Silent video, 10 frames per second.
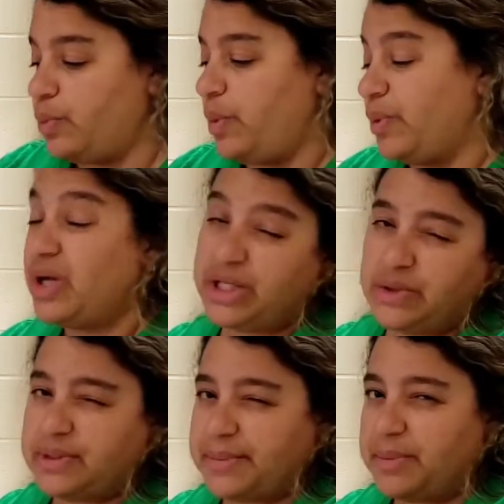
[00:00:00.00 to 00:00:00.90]
what we're going
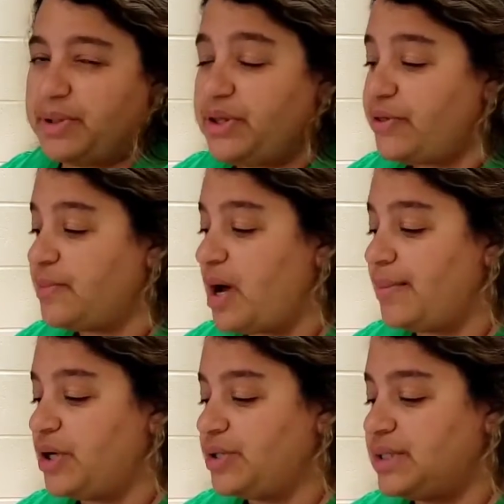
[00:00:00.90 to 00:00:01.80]
to do is I'm going to put the
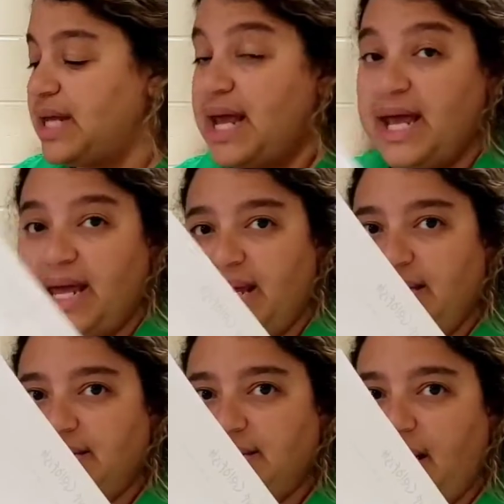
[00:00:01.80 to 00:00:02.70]
thermometers
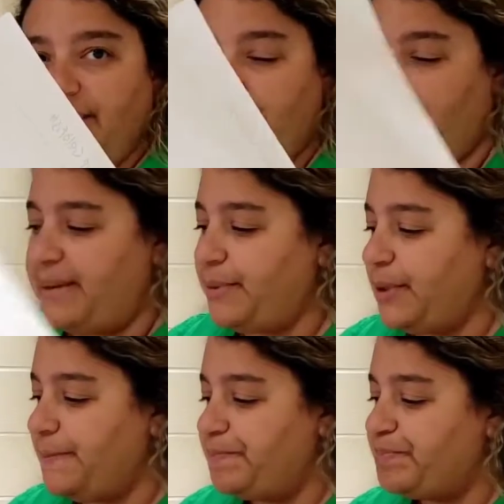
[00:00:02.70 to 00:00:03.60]
inside the
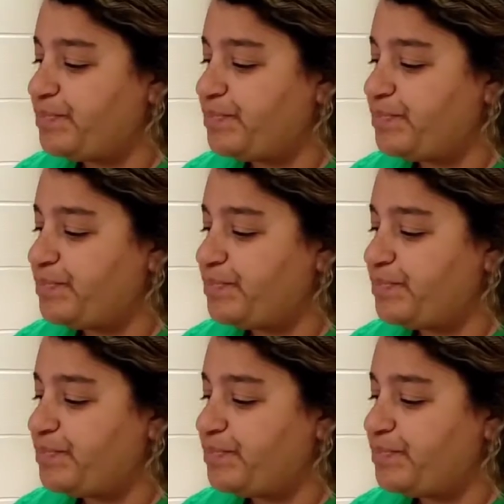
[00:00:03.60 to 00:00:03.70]
paper,